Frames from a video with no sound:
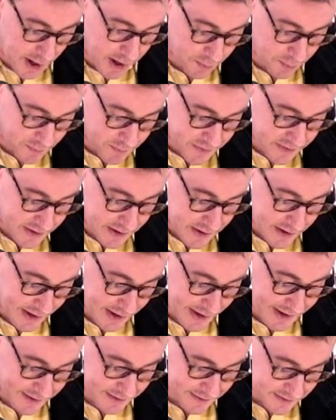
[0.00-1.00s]
Up
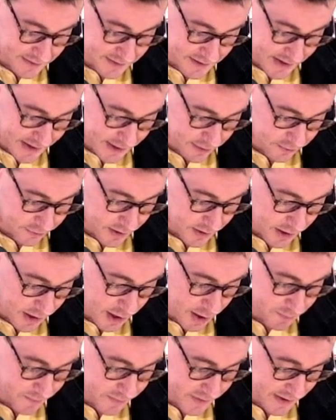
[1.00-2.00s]
and down,
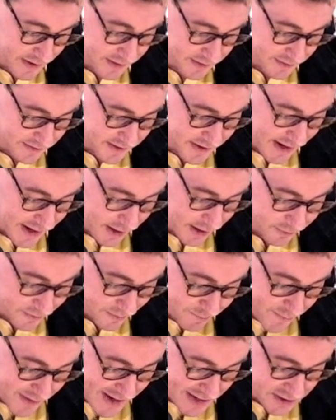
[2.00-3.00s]

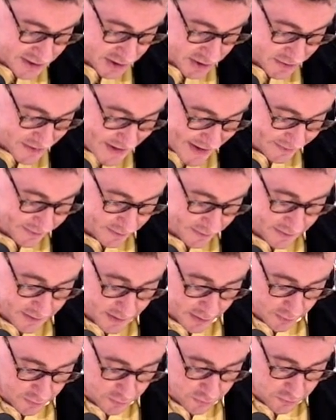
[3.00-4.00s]
pleasure
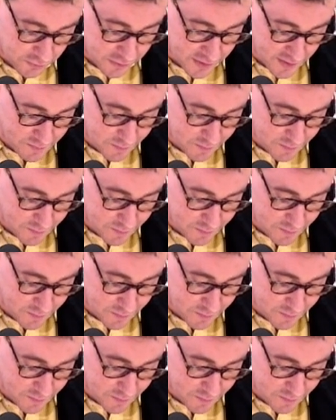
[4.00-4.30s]
lancing through his